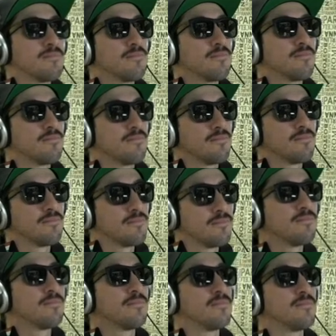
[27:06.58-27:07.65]

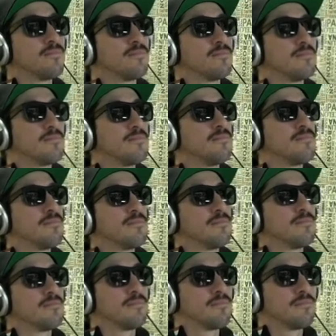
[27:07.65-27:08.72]

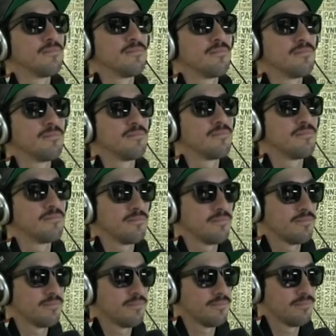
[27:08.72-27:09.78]

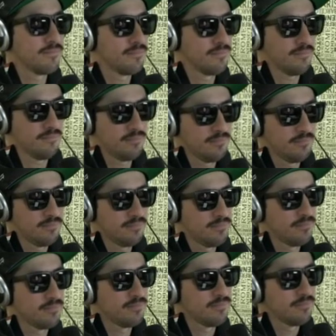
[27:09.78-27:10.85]

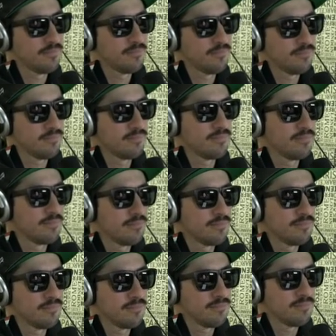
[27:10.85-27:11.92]

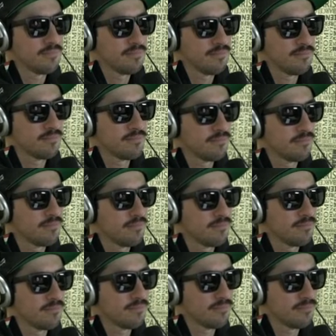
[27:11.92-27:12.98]

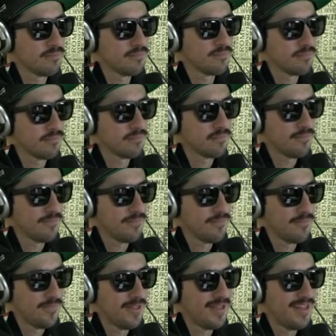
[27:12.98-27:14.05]

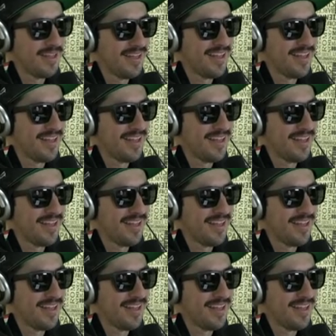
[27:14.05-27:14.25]
No words are spoken by the person on screen.